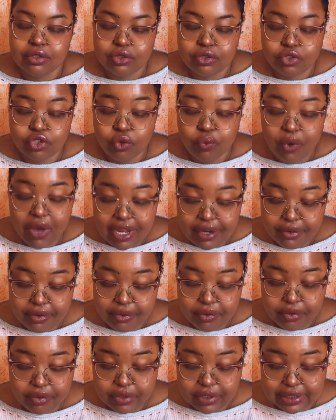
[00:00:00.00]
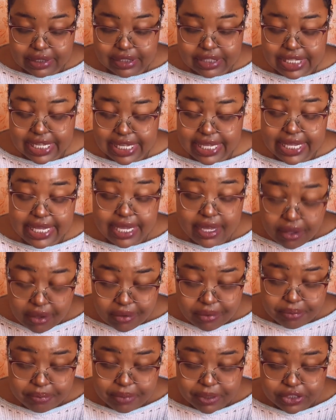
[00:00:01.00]
to one, to
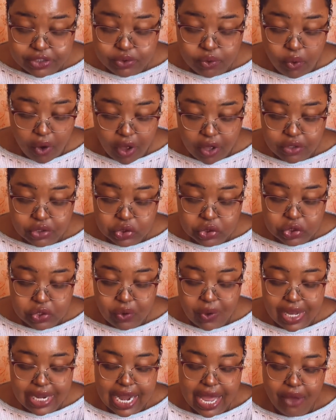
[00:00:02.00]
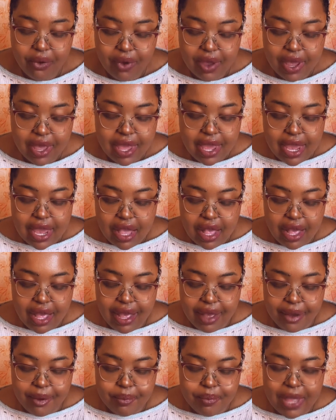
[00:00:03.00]
heal, but to also allow
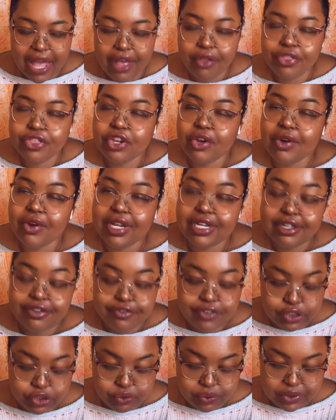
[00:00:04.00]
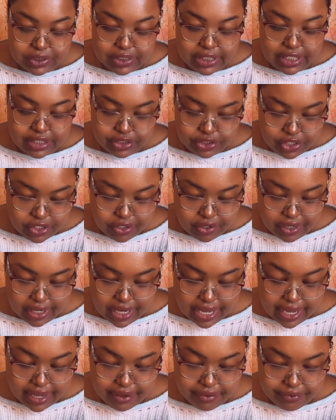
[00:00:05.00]
healthier individuals into your
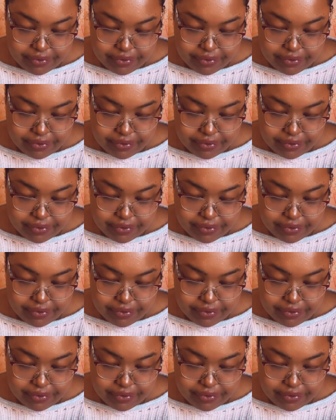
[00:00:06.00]
life.